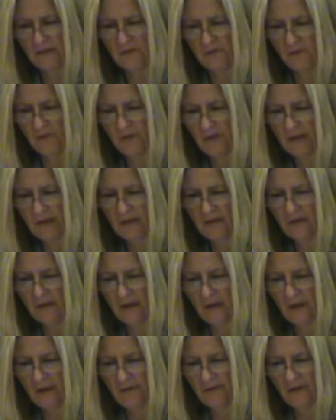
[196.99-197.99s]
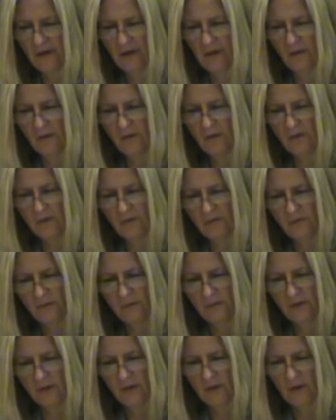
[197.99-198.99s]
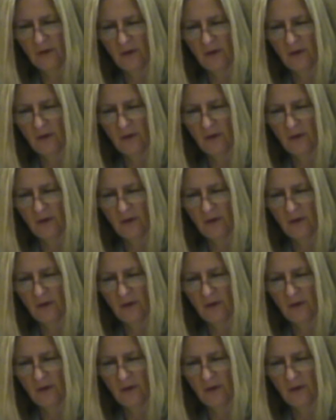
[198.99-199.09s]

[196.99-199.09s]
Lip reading: His early titles include